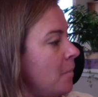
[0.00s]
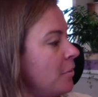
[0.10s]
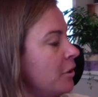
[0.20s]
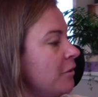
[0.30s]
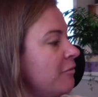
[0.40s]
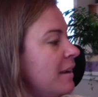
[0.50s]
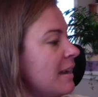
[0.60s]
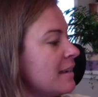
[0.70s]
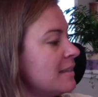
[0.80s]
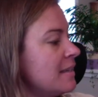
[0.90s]

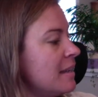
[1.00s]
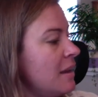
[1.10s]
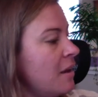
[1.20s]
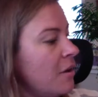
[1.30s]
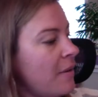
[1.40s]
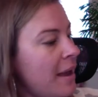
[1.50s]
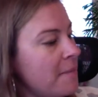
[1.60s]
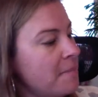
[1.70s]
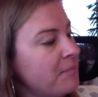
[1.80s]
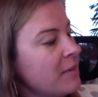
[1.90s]
Perfect. Okay.
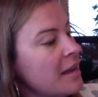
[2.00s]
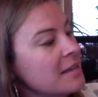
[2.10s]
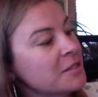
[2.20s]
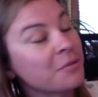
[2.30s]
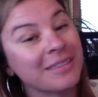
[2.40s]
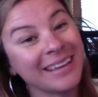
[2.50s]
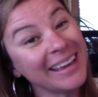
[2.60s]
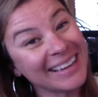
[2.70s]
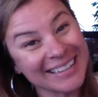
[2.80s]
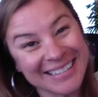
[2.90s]
So
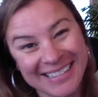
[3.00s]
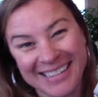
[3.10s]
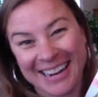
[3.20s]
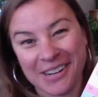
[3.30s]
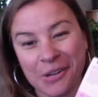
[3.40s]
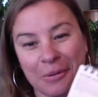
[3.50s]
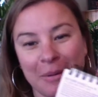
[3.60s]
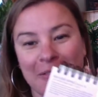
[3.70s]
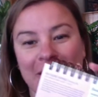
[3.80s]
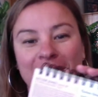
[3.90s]
this is actually one of
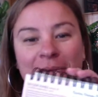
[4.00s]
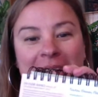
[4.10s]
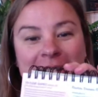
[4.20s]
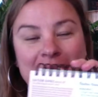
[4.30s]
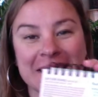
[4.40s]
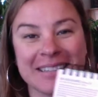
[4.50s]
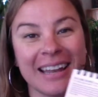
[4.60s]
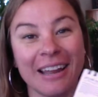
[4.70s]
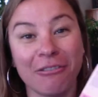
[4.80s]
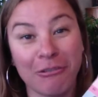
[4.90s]
my favorite recipes
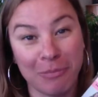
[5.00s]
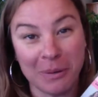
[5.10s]
that if you've